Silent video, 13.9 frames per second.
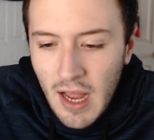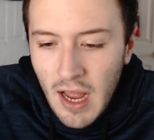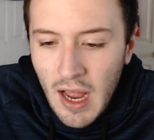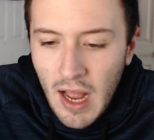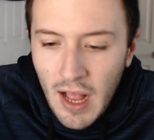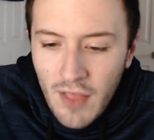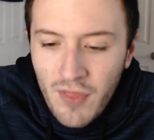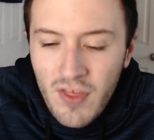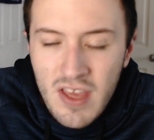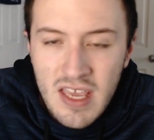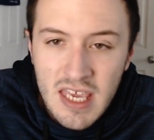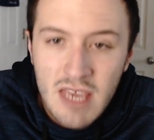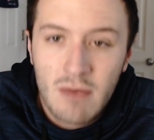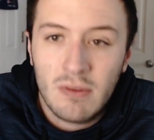I think
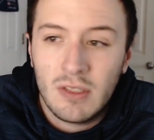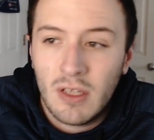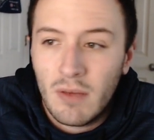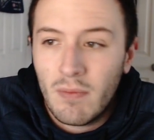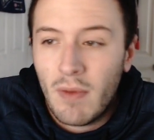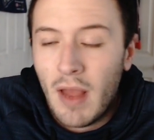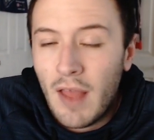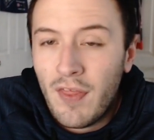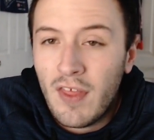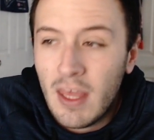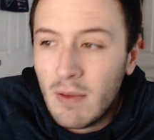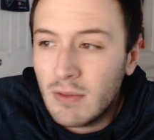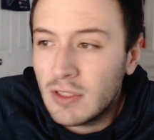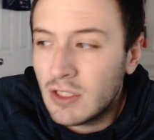he was
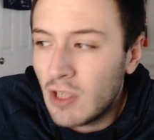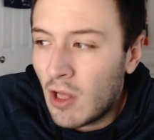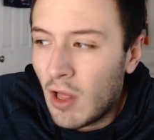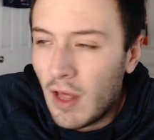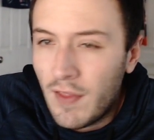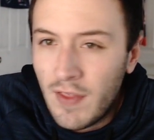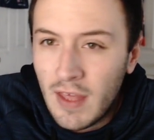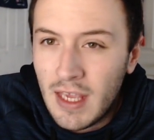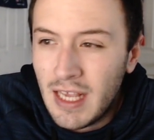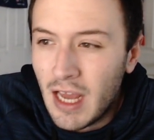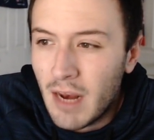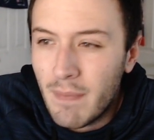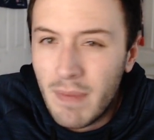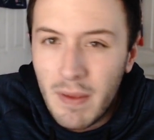solid. I think he
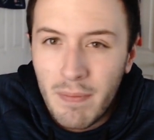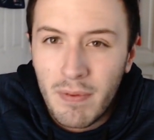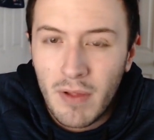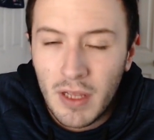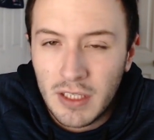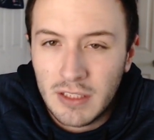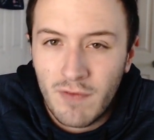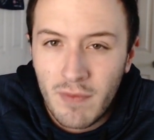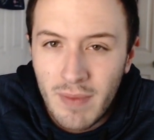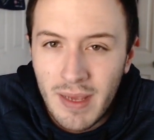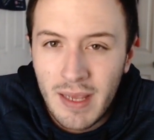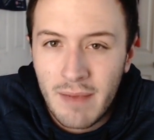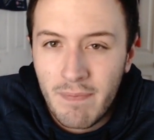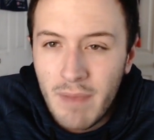got a B+ for
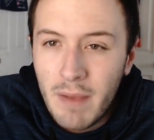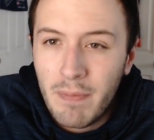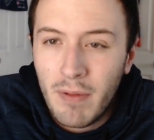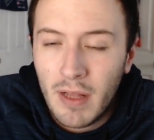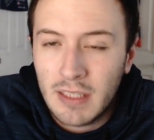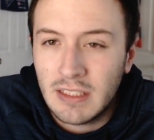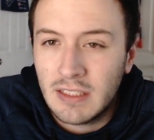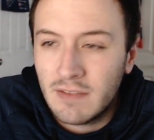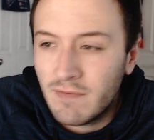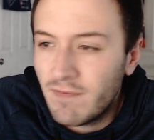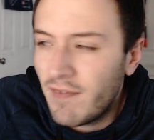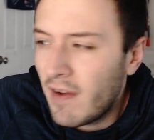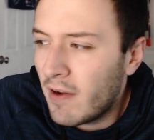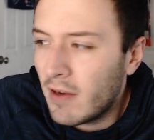me. B+ is
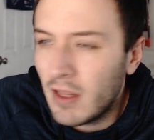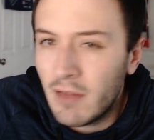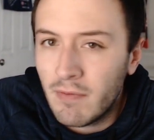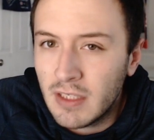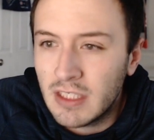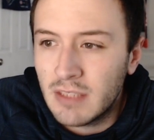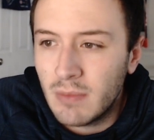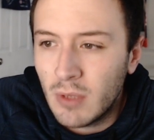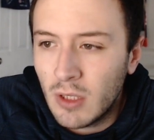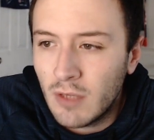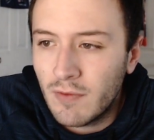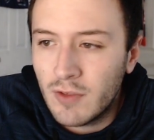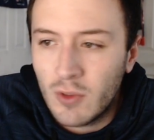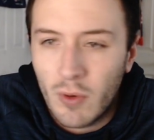fairly reasonable
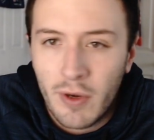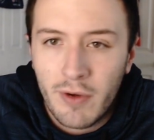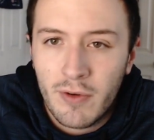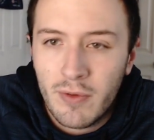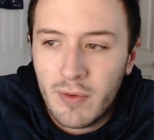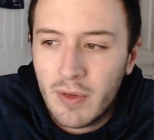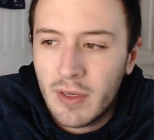for Tori Krug.